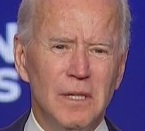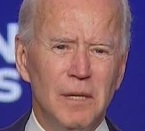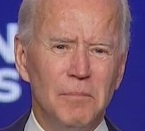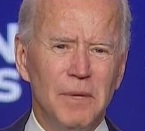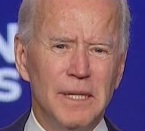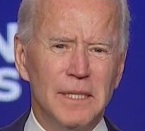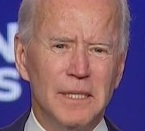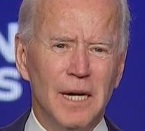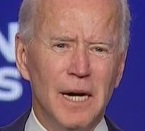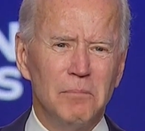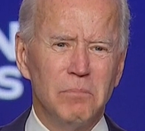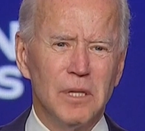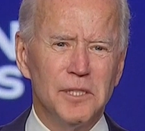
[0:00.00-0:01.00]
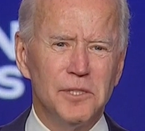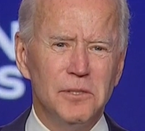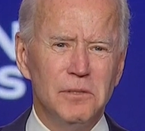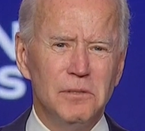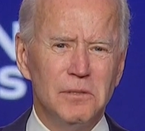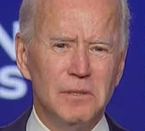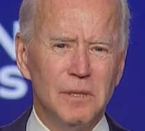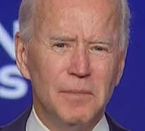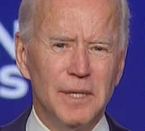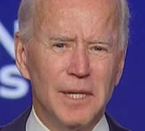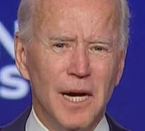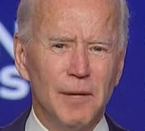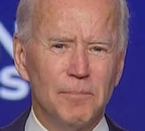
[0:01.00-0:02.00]
and may God bless you, and may
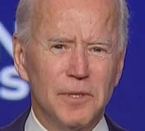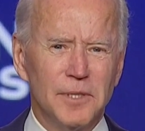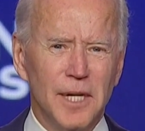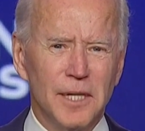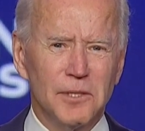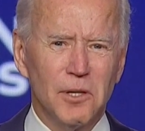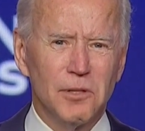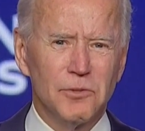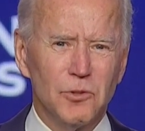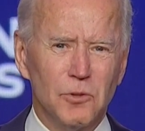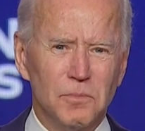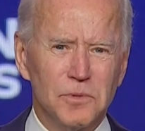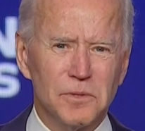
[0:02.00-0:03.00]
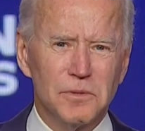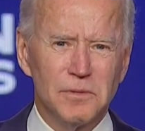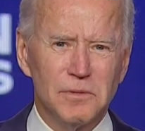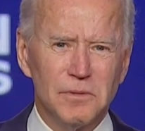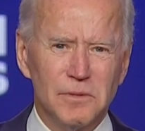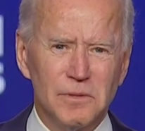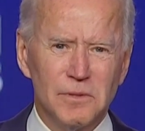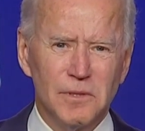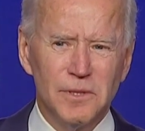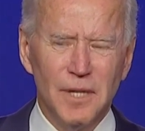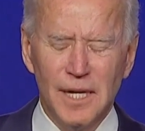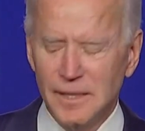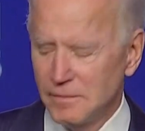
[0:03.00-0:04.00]
God protect our troops. Good
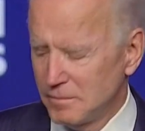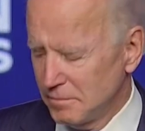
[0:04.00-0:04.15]
night.